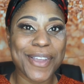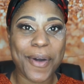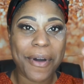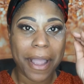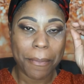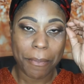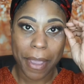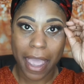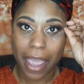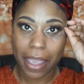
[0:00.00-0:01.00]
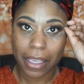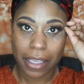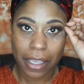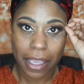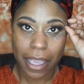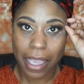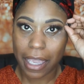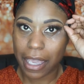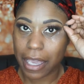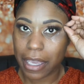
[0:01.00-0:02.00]
so I'm back,
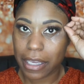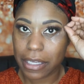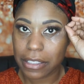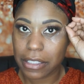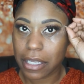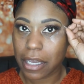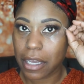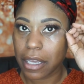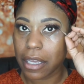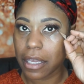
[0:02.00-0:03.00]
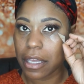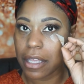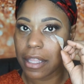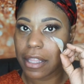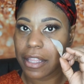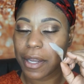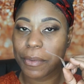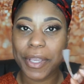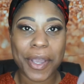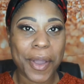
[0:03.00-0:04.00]
and
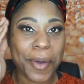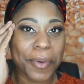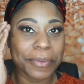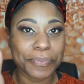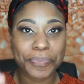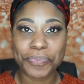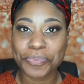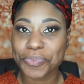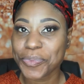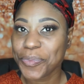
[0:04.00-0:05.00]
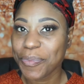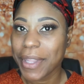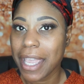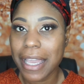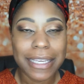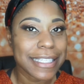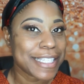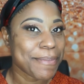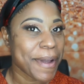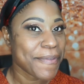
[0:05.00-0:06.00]
there we go.
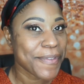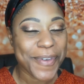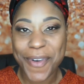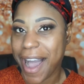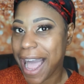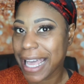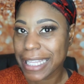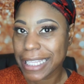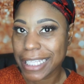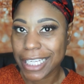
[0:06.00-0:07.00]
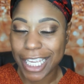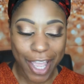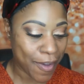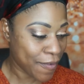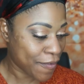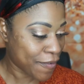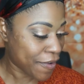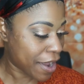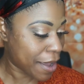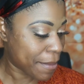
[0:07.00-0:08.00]
This is my full eye look
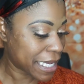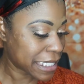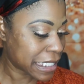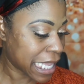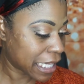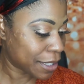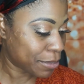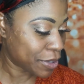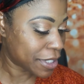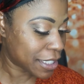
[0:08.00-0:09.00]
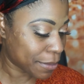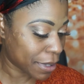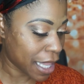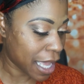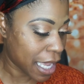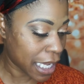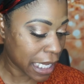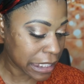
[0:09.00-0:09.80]
from Sally Beauty Supply,